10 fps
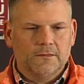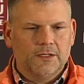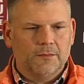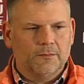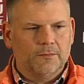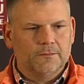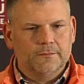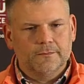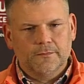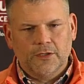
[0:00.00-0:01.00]
can,
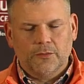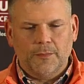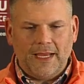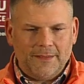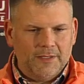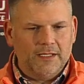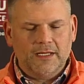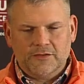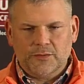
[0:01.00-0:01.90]
you know, maybe as